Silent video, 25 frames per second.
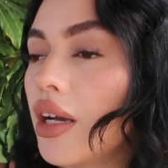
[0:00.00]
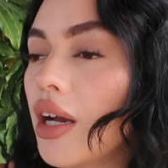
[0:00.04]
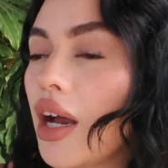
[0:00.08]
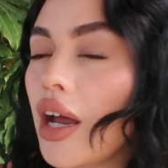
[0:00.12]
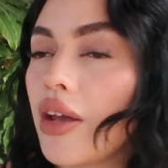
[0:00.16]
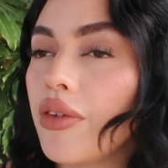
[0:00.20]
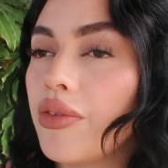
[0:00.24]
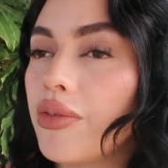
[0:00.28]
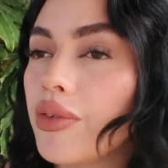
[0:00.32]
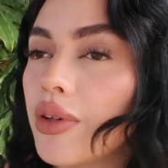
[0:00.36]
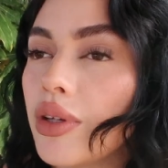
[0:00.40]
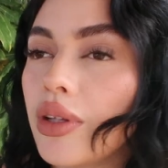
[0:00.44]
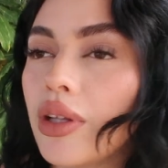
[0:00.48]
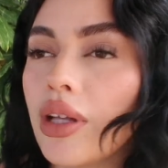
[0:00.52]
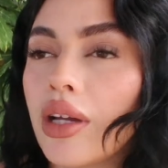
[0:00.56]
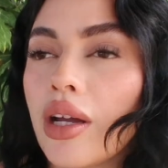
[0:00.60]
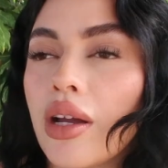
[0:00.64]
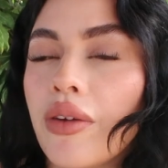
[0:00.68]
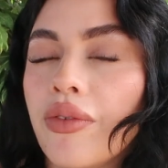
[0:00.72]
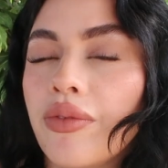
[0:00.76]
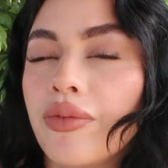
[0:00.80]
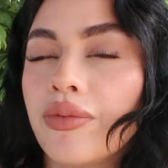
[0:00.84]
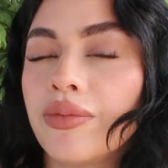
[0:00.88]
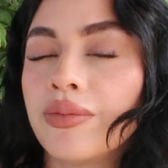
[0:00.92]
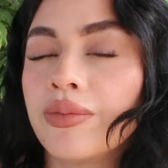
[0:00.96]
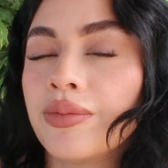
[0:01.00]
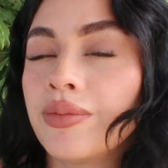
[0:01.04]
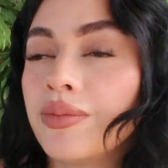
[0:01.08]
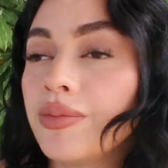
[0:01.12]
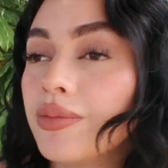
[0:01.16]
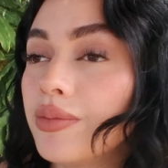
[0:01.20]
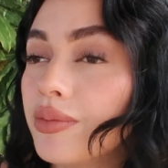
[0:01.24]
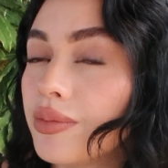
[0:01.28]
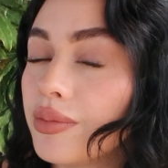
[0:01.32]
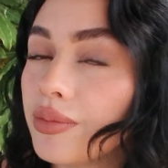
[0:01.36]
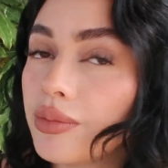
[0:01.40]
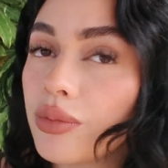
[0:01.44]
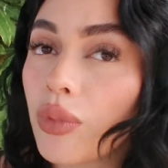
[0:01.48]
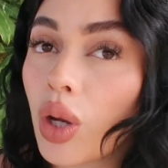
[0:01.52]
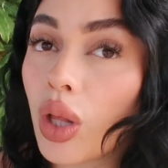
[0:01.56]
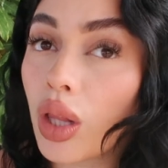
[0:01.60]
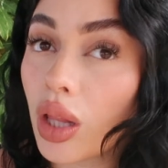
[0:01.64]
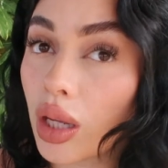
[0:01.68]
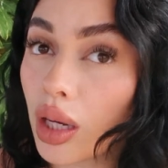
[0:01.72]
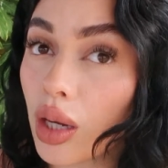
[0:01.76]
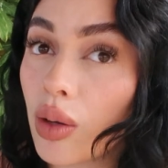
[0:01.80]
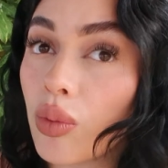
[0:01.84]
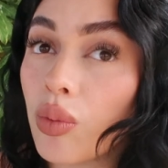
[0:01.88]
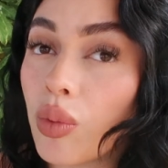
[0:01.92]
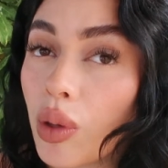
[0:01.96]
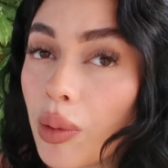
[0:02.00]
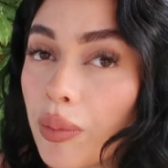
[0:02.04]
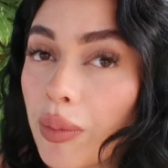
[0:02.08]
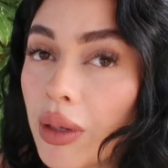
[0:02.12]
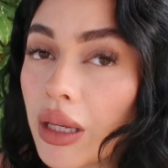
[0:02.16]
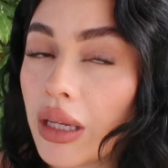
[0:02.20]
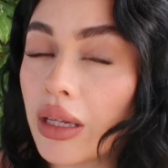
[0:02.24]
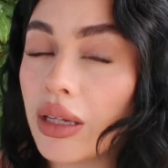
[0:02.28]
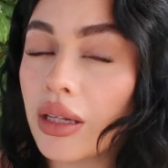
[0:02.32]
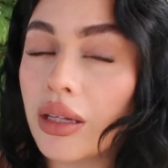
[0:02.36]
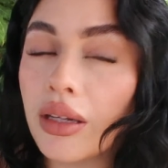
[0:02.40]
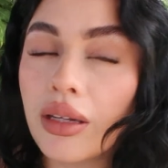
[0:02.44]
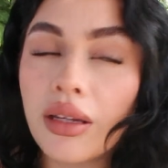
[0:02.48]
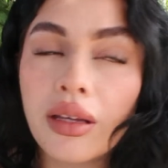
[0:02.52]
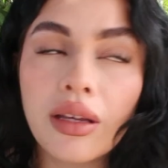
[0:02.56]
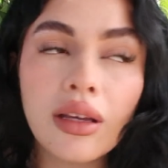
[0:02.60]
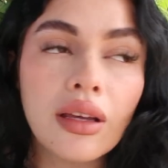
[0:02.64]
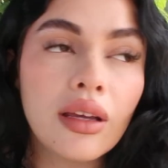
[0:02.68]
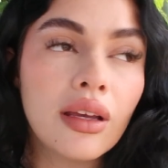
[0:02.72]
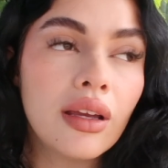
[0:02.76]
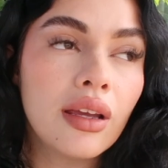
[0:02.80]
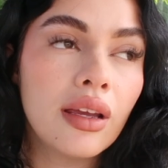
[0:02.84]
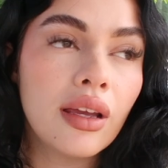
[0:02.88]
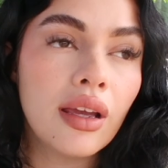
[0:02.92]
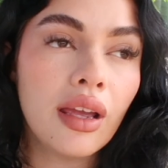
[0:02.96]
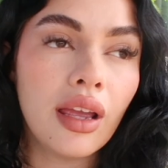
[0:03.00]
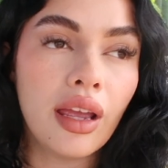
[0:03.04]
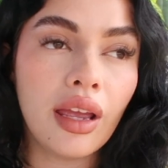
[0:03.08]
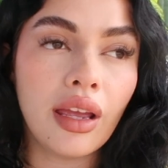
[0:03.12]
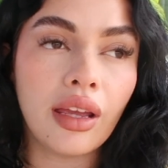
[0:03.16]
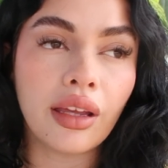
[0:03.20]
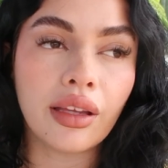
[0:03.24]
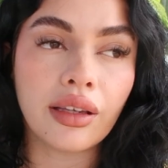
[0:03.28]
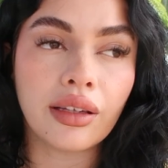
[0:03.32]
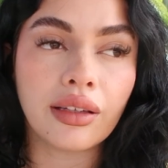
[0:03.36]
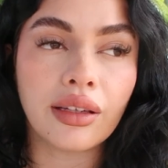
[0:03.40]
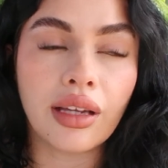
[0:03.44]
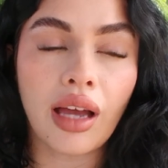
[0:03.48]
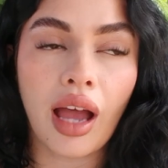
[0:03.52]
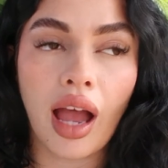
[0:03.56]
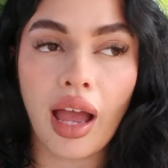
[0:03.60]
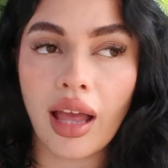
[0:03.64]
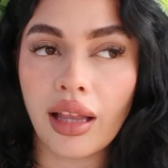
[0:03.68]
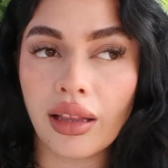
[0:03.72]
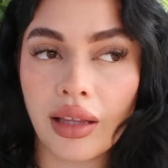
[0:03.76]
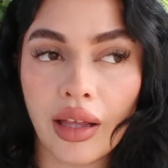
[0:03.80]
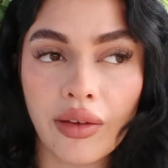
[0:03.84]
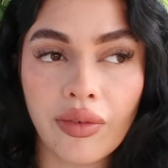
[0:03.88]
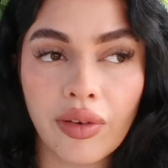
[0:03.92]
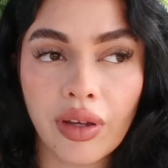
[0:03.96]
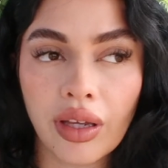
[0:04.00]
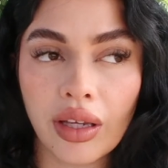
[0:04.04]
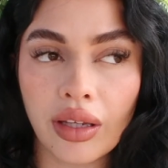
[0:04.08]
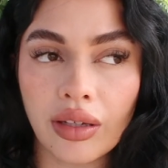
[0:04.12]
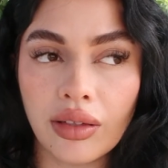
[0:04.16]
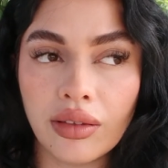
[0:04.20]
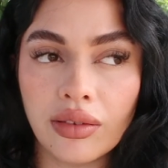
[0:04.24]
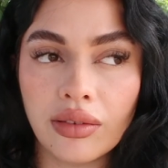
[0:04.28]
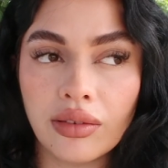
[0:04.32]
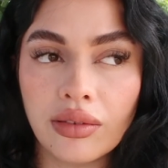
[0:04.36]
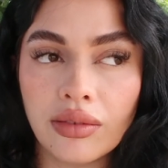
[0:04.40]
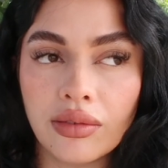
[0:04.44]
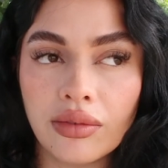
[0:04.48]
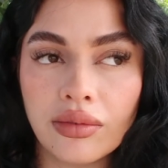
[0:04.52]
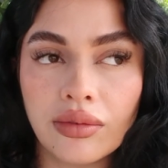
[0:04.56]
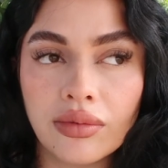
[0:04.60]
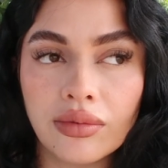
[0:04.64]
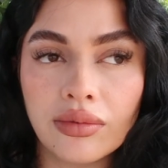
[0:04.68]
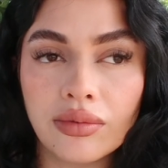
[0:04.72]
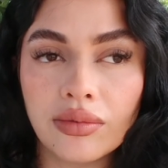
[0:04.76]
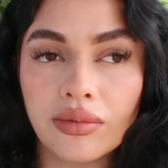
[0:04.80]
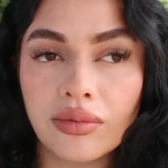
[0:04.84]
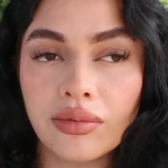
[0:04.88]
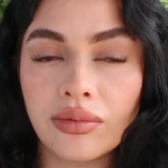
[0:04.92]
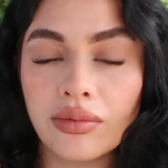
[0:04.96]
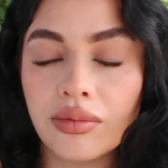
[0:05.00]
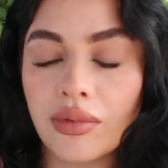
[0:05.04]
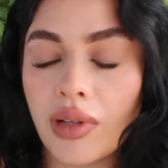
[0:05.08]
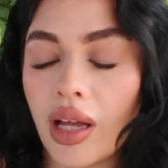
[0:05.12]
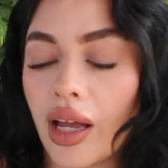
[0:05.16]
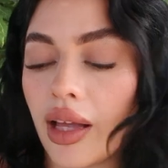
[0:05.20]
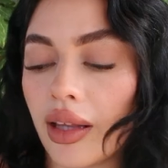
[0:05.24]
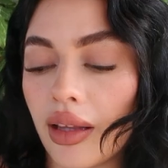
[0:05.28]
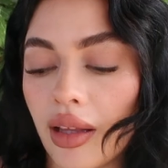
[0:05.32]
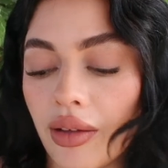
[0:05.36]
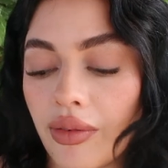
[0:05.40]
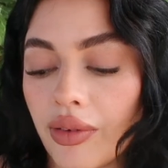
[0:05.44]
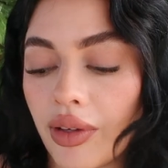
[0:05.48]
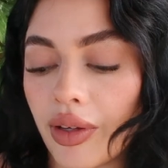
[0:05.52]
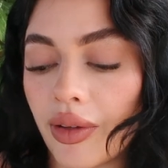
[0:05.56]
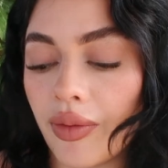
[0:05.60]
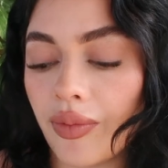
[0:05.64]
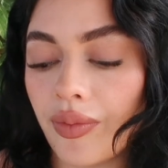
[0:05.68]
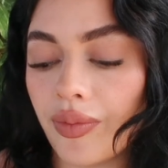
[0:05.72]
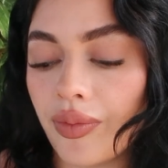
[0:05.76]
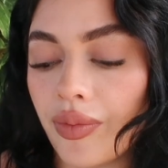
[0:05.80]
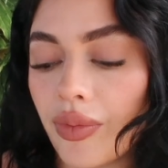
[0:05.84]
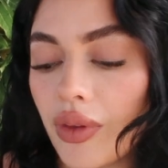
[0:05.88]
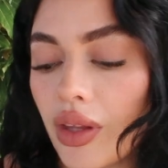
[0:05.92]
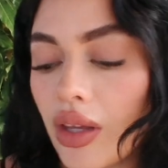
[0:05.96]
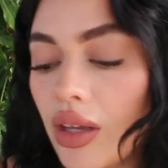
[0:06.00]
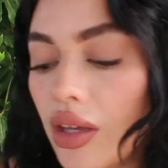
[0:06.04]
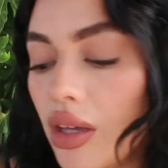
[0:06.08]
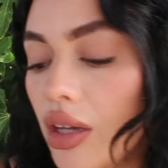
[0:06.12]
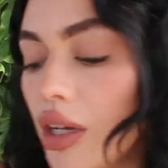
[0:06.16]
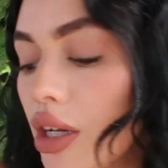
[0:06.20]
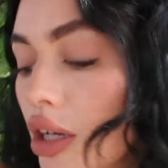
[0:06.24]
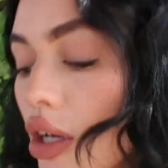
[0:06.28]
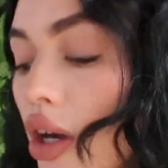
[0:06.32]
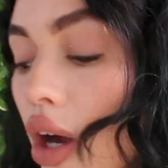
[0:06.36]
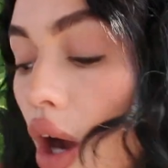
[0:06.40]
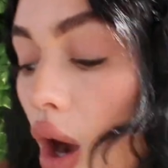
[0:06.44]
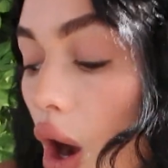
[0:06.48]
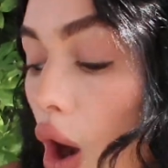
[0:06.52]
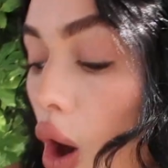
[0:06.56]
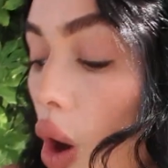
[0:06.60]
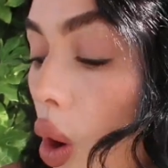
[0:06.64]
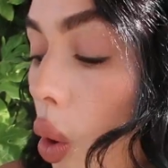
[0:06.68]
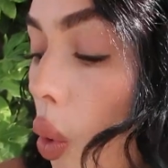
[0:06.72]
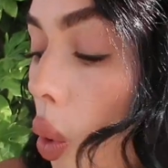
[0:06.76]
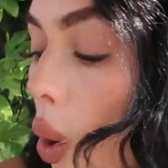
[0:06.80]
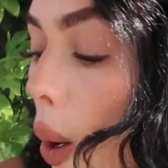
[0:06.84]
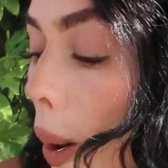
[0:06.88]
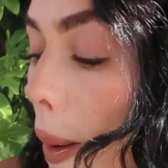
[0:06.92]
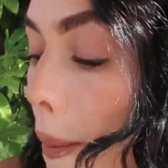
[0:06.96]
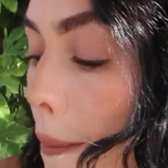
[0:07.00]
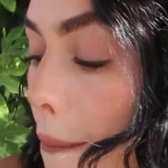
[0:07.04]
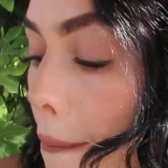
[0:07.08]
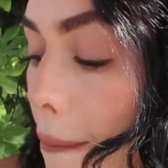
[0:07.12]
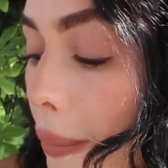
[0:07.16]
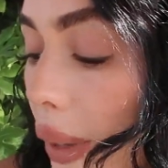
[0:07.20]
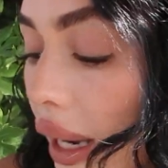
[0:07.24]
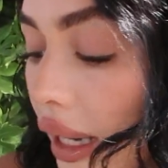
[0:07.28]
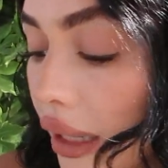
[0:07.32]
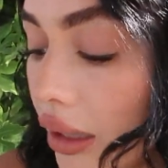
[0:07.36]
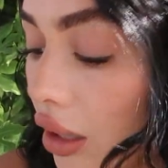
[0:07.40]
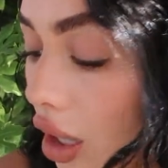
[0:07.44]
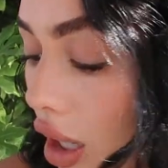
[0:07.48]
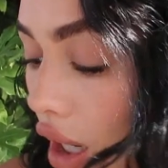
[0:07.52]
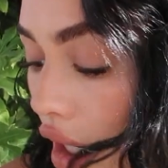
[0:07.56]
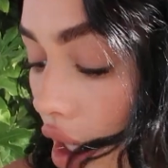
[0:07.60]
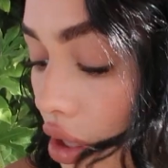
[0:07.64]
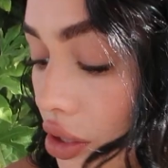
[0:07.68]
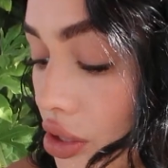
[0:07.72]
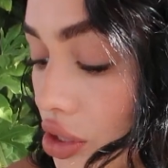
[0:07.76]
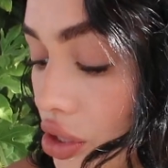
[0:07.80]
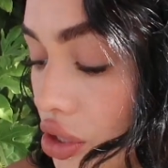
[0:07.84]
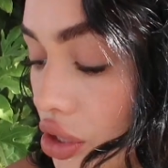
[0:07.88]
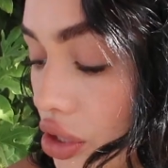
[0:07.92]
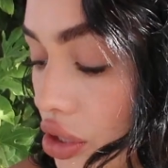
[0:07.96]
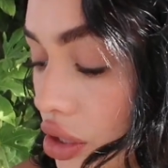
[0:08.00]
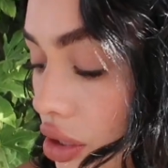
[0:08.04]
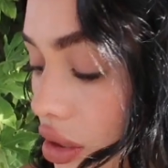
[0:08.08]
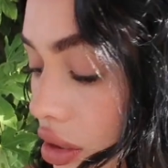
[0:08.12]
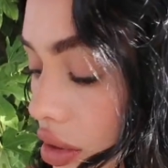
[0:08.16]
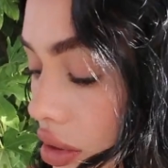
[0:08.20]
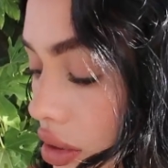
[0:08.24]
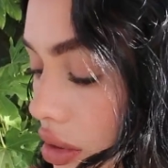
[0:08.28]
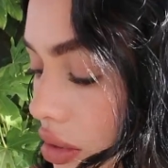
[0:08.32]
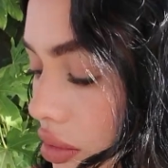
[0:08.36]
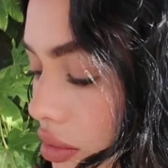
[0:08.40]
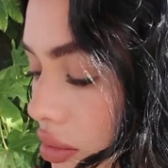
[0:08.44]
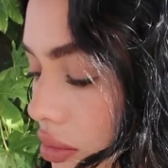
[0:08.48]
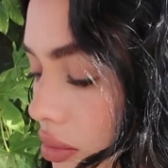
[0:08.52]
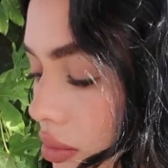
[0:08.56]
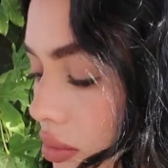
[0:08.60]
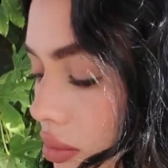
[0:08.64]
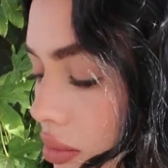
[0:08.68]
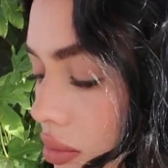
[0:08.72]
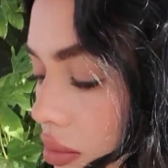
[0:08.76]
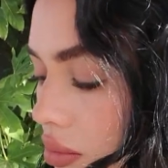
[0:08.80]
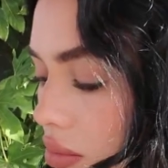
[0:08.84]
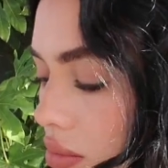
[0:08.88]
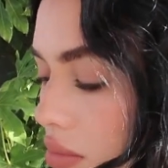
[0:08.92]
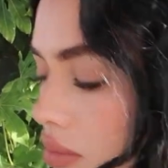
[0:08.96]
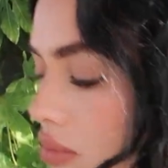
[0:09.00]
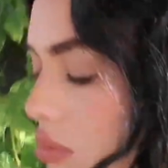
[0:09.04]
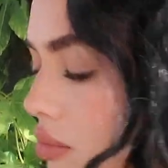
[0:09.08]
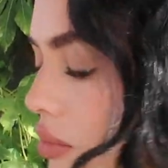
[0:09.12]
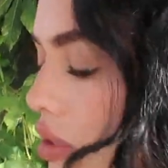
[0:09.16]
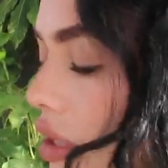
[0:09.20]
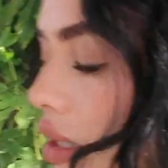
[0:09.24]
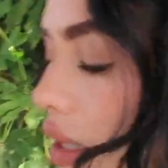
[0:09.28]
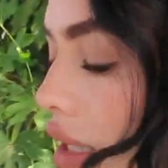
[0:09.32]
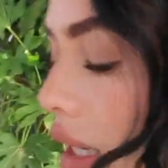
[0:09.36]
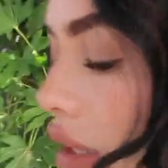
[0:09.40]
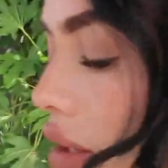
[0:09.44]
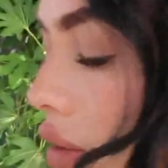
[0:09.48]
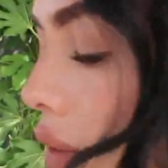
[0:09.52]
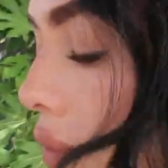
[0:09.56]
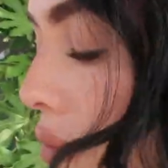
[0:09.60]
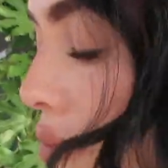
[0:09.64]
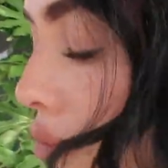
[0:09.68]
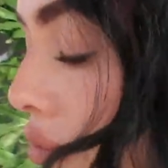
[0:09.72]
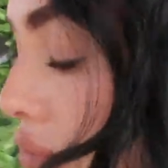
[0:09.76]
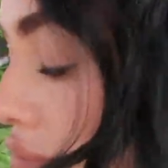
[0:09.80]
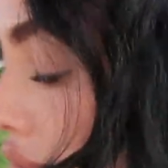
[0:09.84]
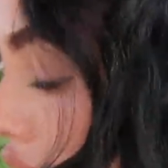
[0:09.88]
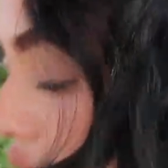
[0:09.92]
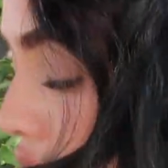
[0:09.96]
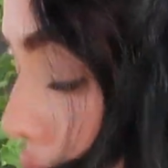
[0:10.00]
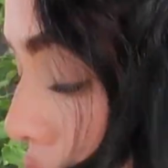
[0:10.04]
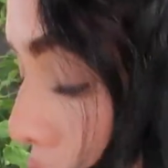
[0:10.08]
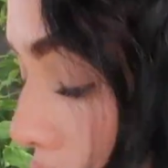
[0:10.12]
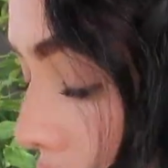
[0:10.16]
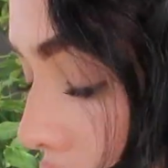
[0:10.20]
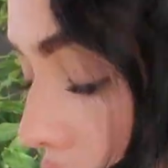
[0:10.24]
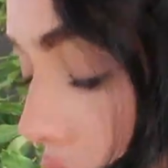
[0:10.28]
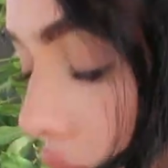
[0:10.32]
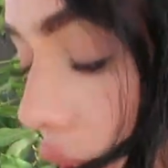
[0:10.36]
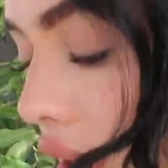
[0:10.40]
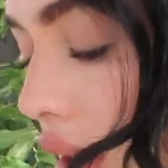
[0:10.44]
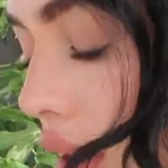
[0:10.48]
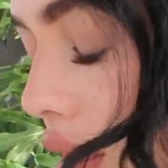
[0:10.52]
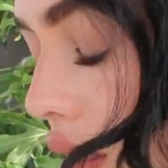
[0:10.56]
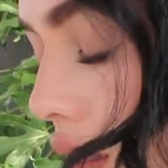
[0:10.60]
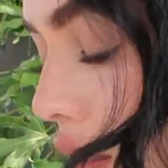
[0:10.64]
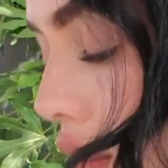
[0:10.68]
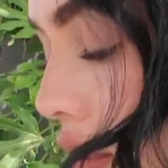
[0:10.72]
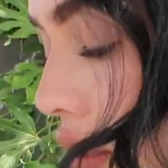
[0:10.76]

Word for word: I feel like a, like a woman and I love it. I love it. Oh my gosh. Get the fuck away.